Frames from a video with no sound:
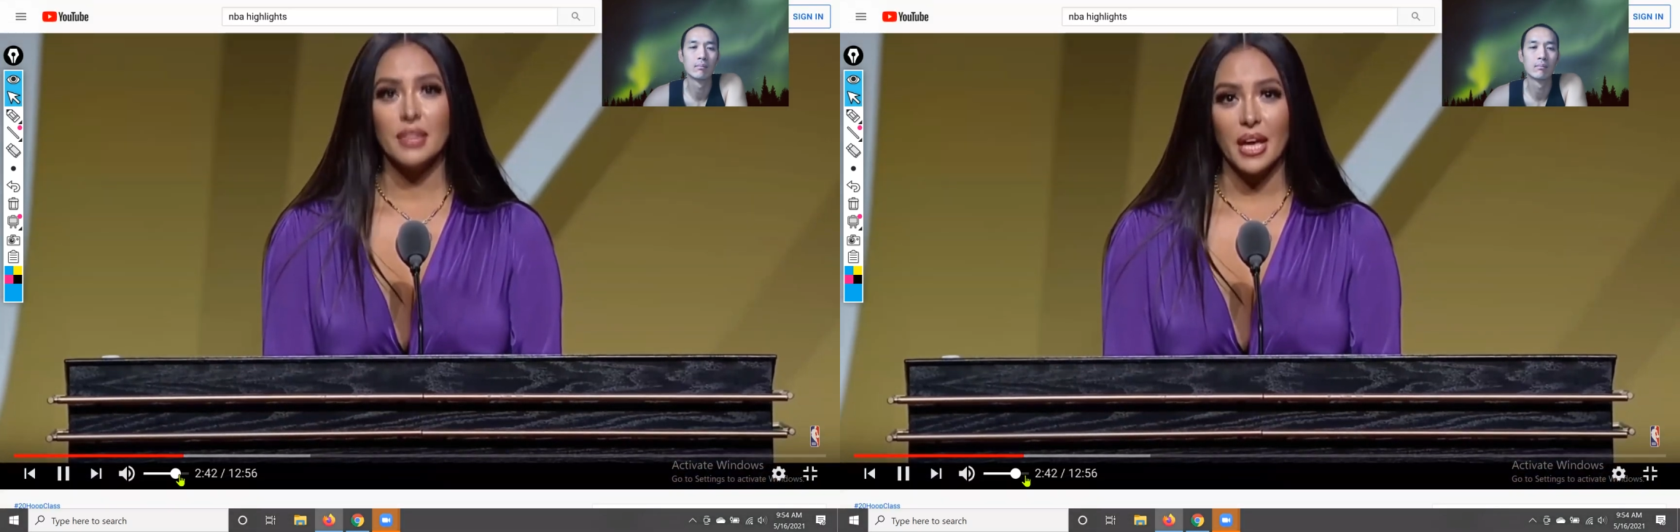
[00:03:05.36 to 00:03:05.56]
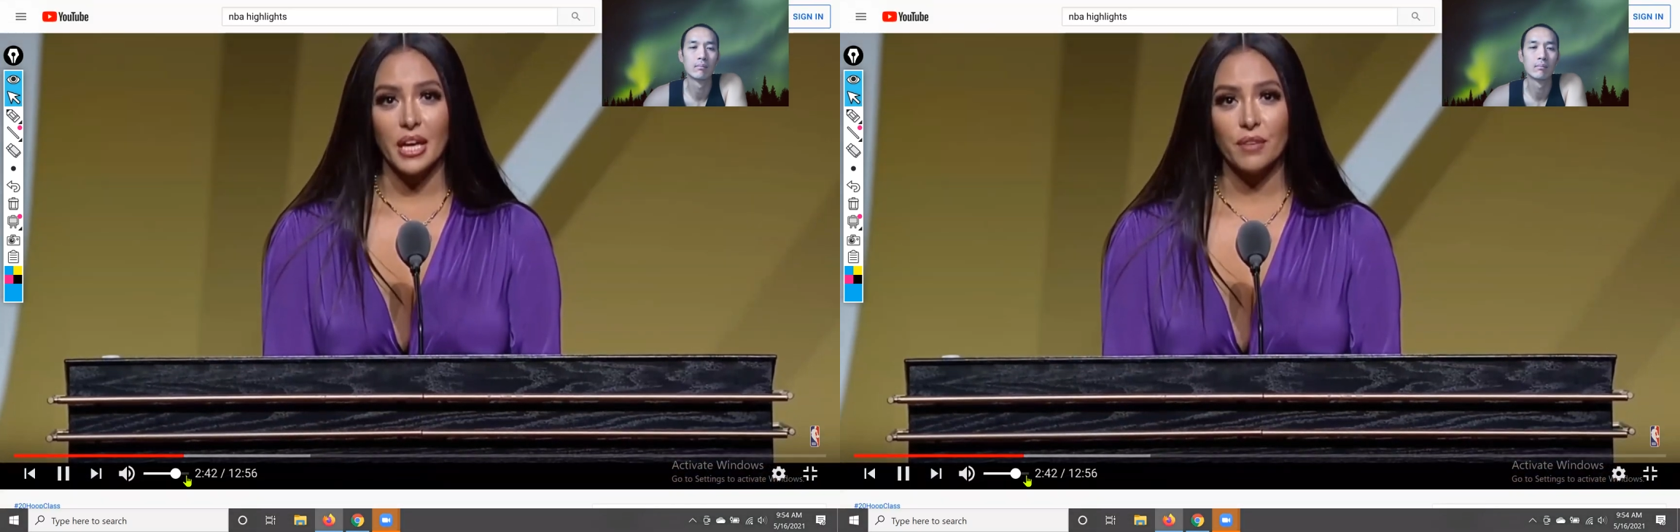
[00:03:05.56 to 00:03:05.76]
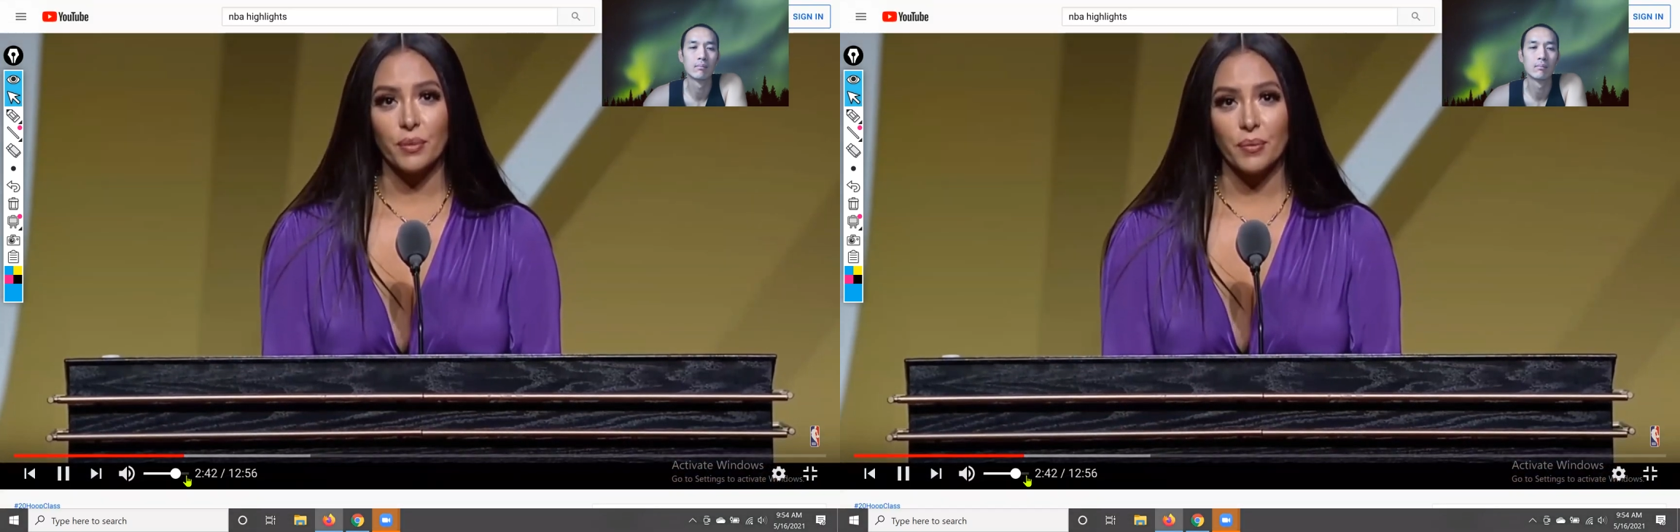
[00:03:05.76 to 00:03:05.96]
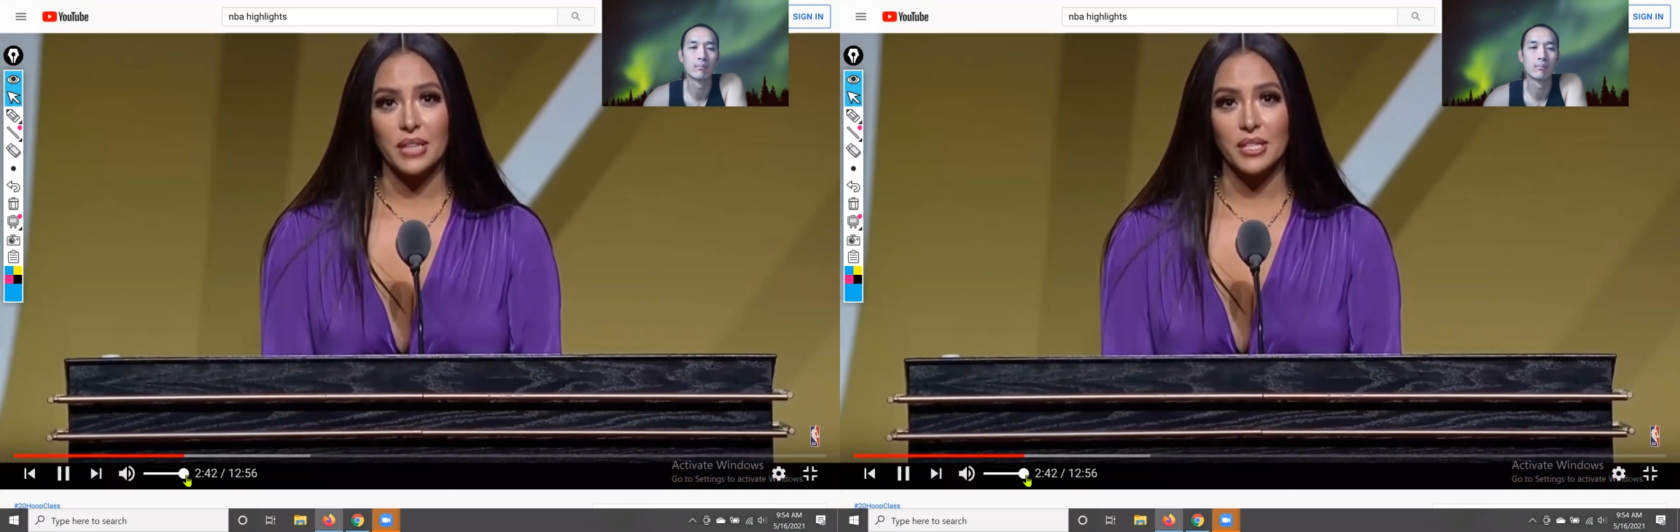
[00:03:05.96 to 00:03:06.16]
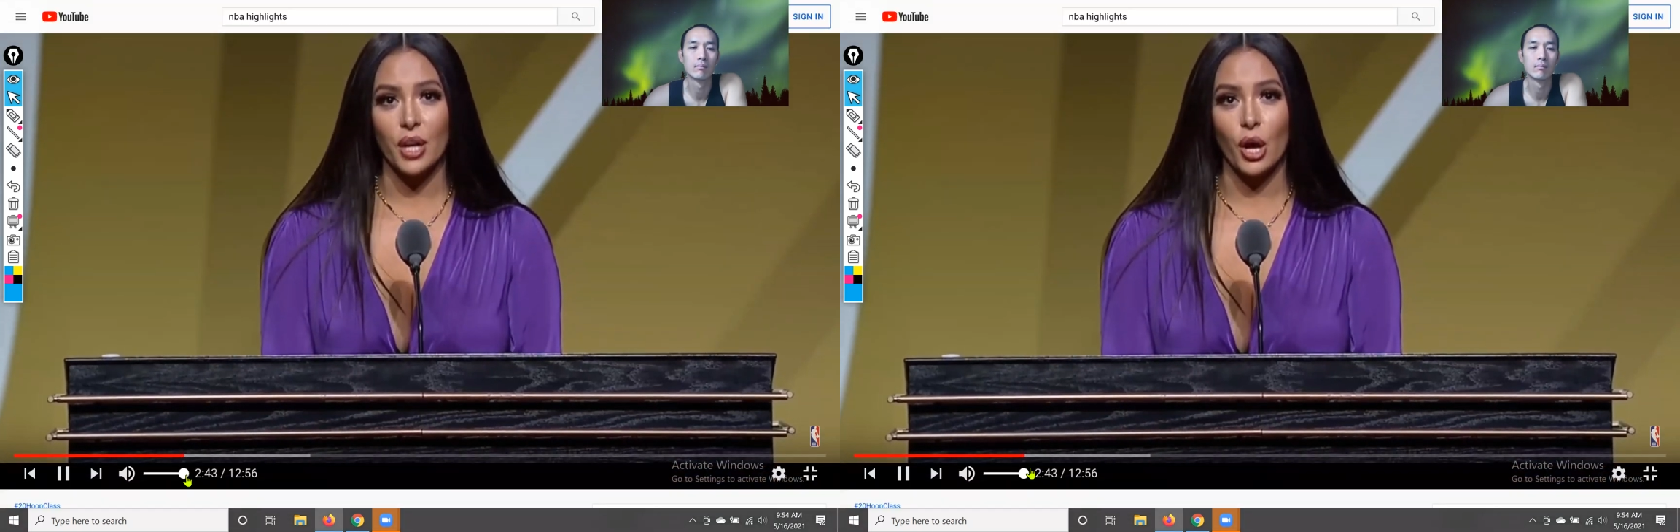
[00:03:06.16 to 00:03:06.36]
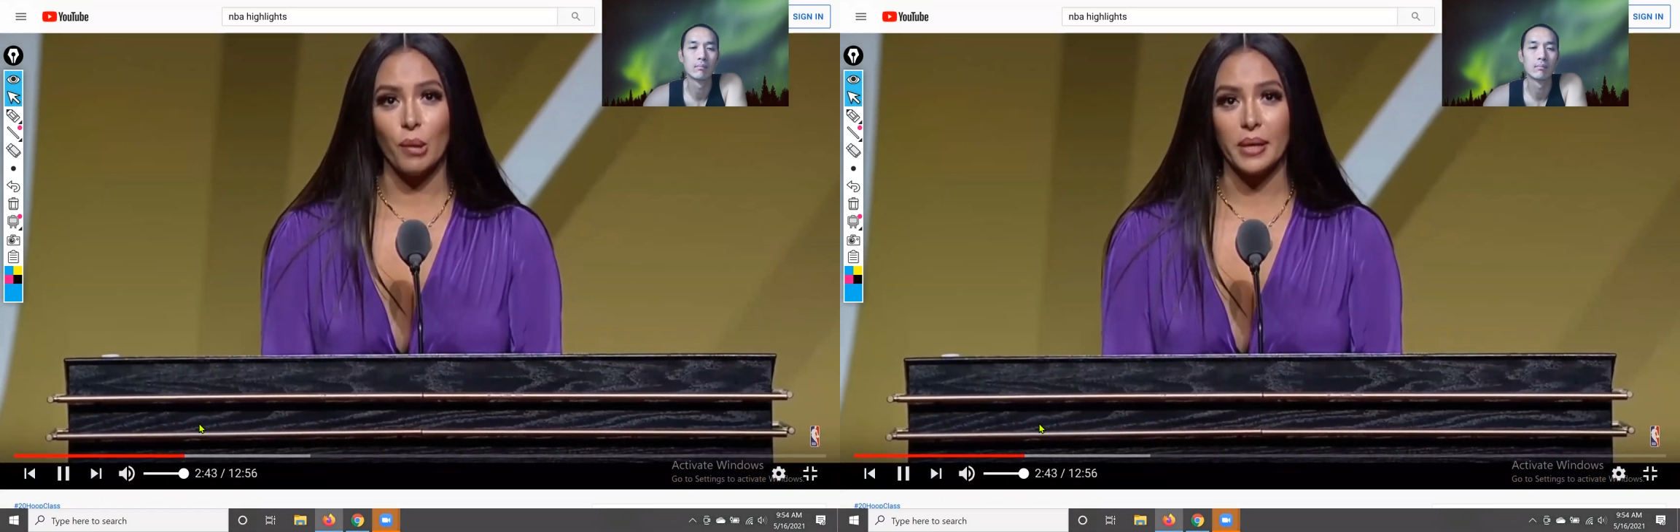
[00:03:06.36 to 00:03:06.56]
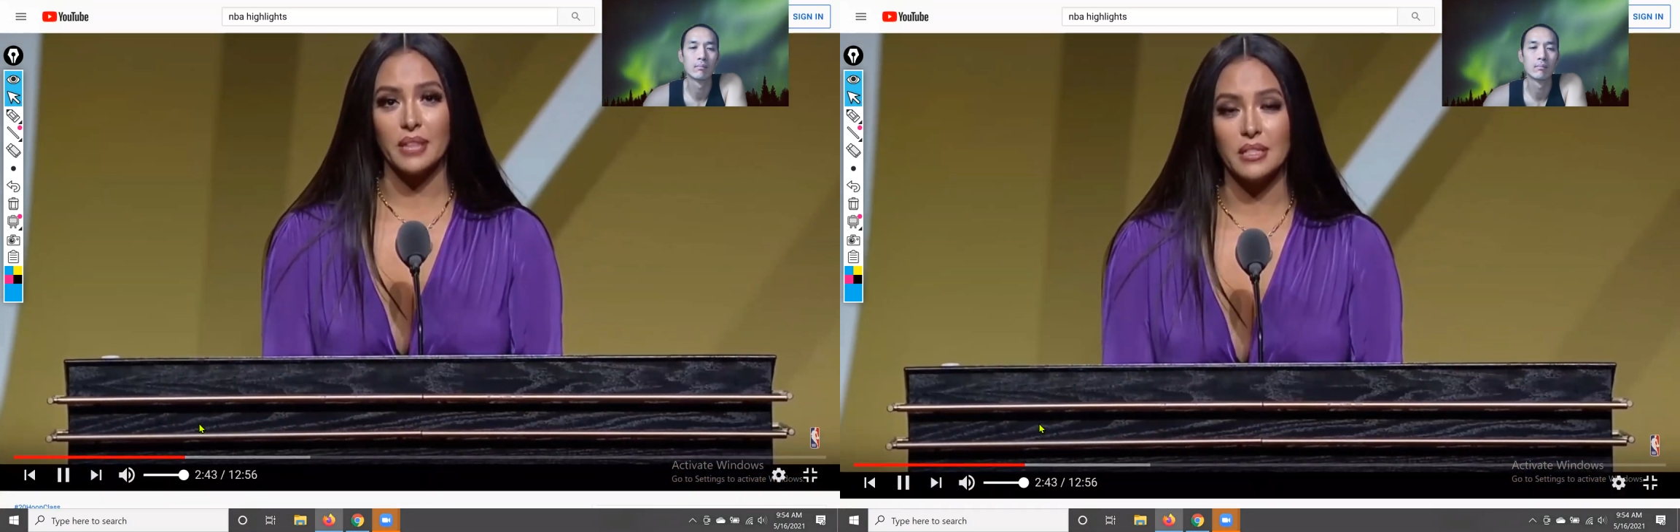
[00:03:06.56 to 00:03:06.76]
thank you for raising Kobe